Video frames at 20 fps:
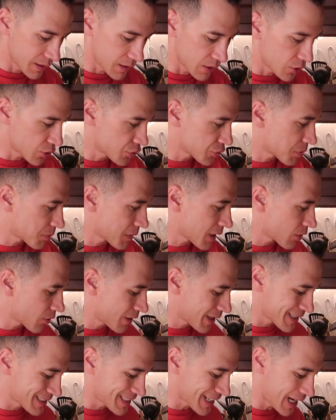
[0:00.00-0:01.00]
little tomato
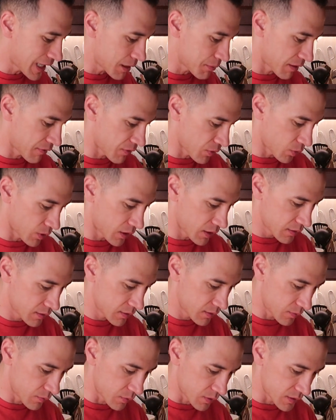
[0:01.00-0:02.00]
at a time,
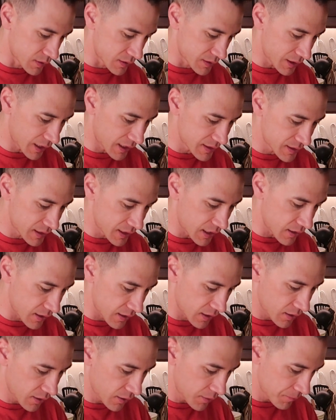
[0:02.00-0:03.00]
everyone. I'm gonna slice it down
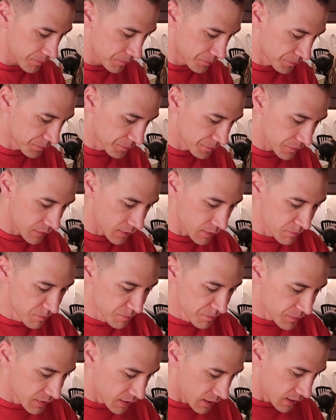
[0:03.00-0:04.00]
here.
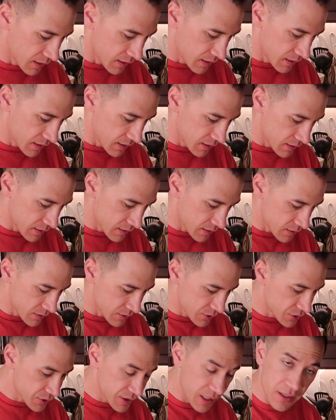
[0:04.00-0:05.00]
And
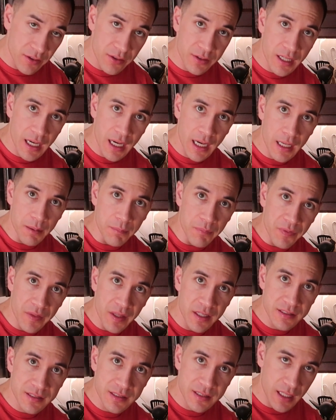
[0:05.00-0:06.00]
just take your time,
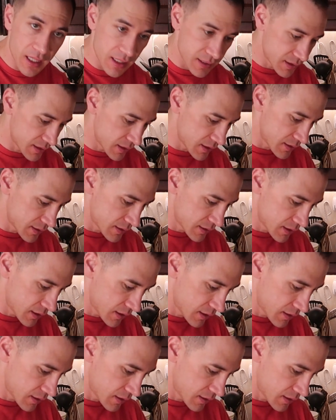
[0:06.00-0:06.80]
thin slices.